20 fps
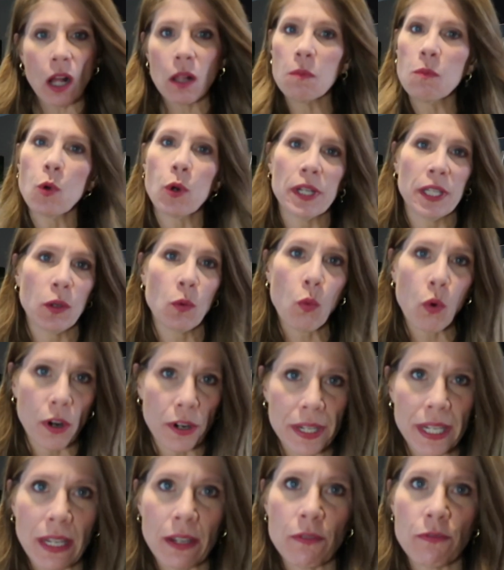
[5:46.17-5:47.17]
all morning
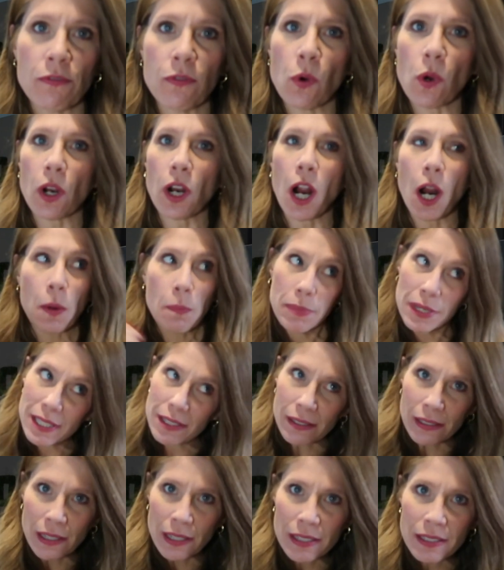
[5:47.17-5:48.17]
working for our
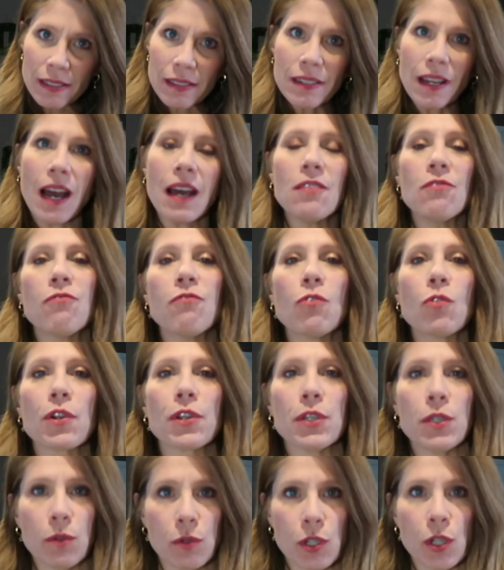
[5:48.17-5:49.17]
business, not for
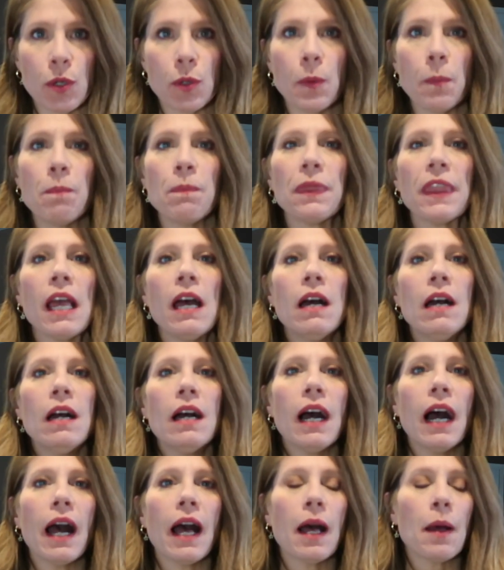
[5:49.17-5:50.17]
YouTube.
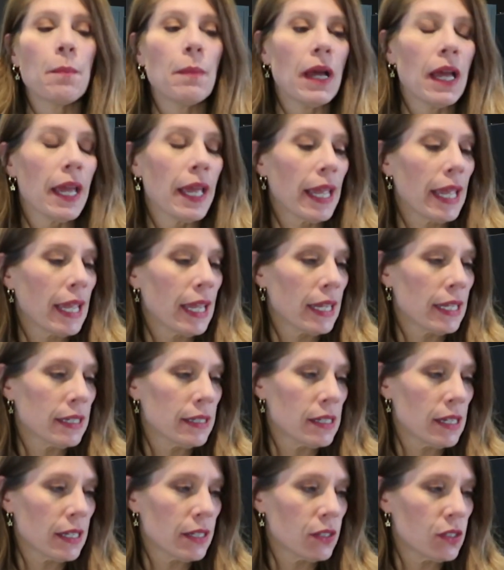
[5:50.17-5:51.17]
Um,
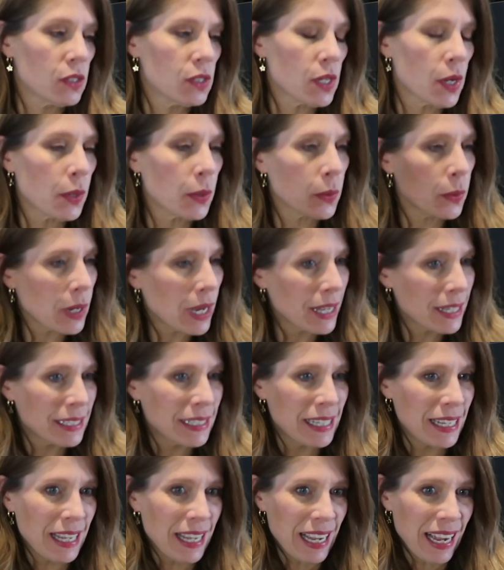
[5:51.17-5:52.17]
and so
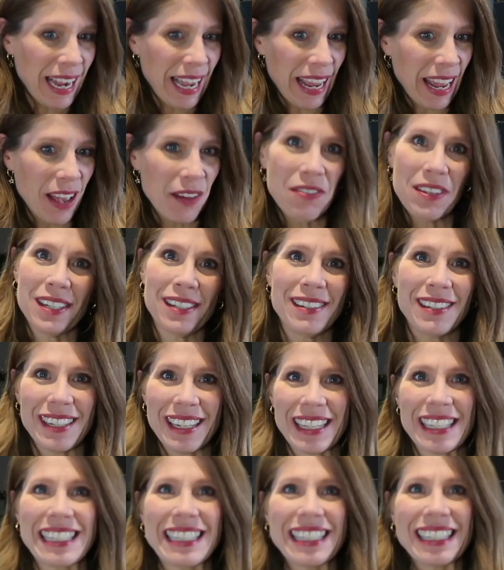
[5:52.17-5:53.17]
I haven't
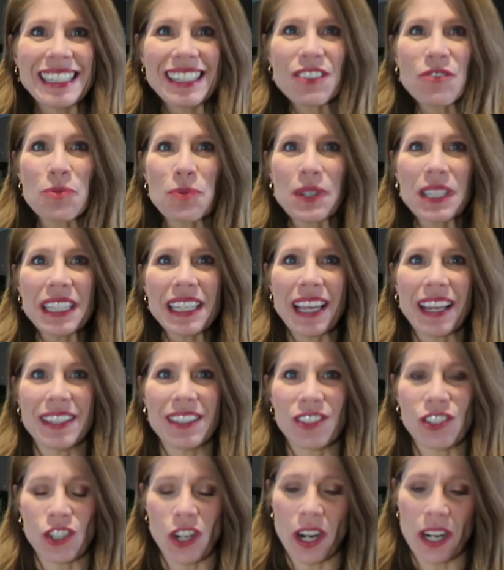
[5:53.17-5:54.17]
really
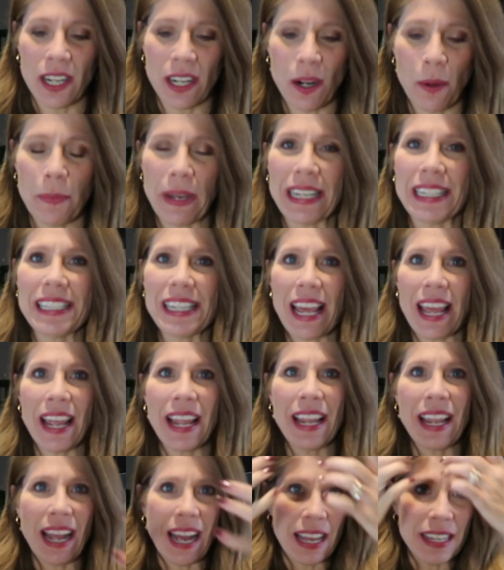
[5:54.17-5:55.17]
gotten started on my
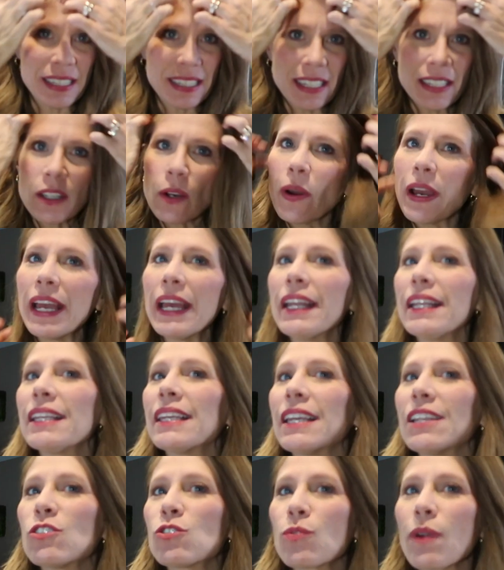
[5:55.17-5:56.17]
day. I did go ahead
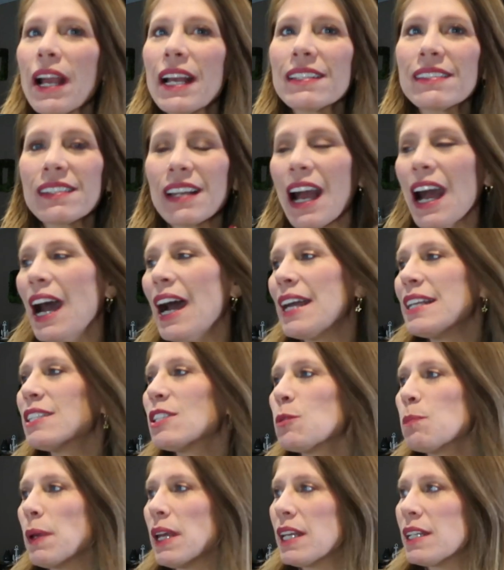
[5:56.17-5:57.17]
and get dressed. I
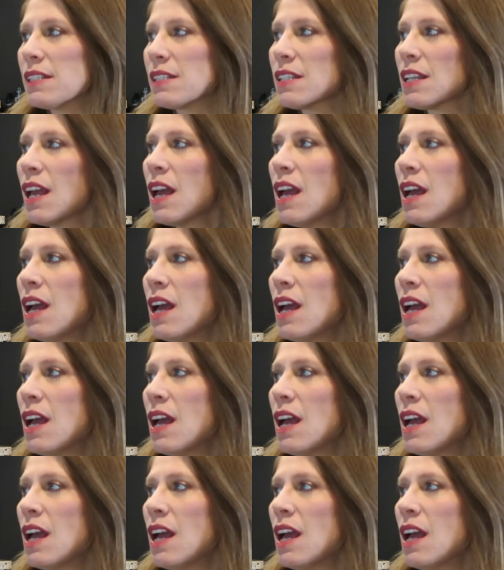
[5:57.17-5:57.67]
spent